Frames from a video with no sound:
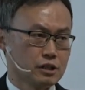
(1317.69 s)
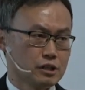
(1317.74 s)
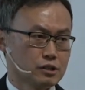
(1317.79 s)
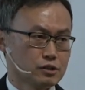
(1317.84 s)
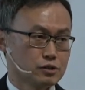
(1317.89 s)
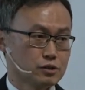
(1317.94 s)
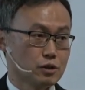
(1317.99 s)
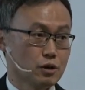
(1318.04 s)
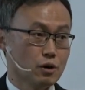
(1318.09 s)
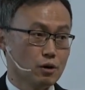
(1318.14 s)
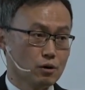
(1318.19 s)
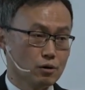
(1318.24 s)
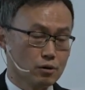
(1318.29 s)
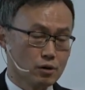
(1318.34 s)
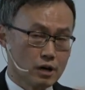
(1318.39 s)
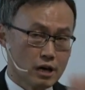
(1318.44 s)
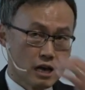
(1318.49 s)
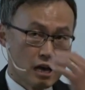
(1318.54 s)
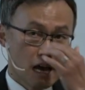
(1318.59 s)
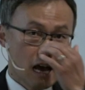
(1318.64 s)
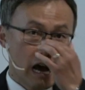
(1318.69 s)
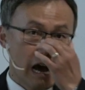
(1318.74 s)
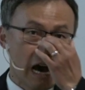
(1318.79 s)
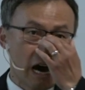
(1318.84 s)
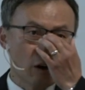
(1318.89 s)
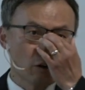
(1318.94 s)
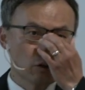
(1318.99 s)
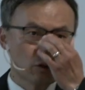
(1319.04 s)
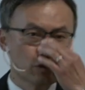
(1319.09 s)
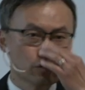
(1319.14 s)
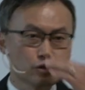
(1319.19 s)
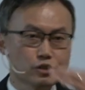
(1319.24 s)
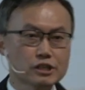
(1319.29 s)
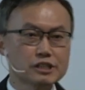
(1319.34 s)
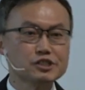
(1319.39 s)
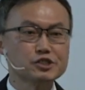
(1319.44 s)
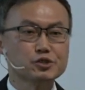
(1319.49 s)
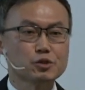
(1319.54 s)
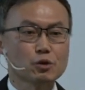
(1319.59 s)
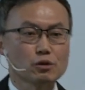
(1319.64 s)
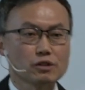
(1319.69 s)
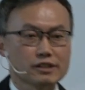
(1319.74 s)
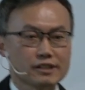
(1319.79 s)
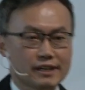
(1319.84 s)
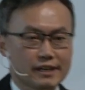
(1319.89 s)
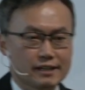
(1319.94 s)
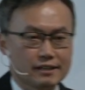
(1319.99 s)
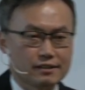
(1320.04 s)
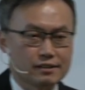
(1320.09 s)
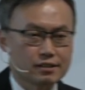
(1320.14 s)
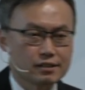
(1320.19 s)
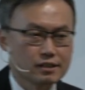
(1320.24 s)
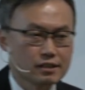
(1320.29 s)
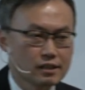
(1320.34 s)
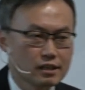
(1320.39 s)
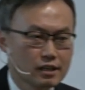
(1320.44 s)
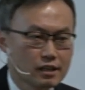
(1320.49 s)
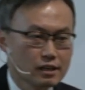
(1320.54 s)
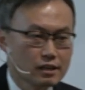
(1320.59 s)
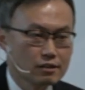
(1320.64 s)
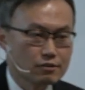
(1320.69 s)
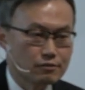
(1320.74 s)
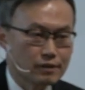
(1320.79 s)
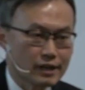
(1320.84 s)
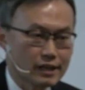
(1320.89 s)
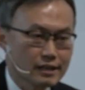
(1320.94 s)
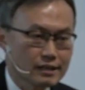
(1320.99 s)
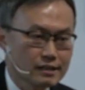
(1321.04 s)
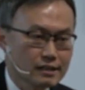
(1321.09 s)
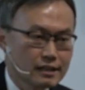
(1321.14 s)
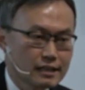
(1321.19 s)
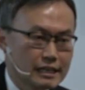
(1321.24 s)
So how to consolidate, right?